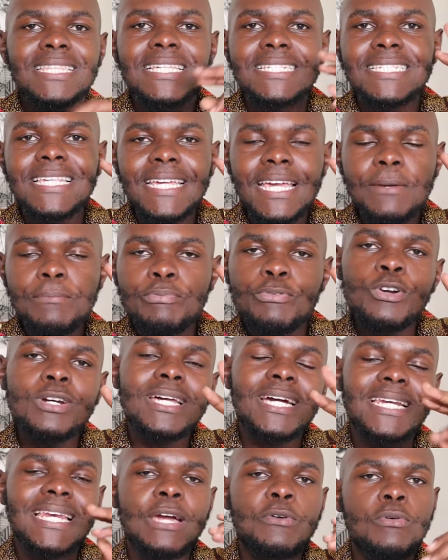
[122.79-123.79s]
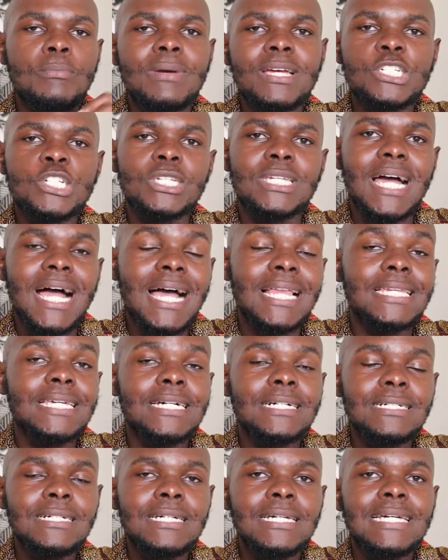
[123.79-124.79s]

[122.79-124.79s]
The second product, like we mentioned earlier,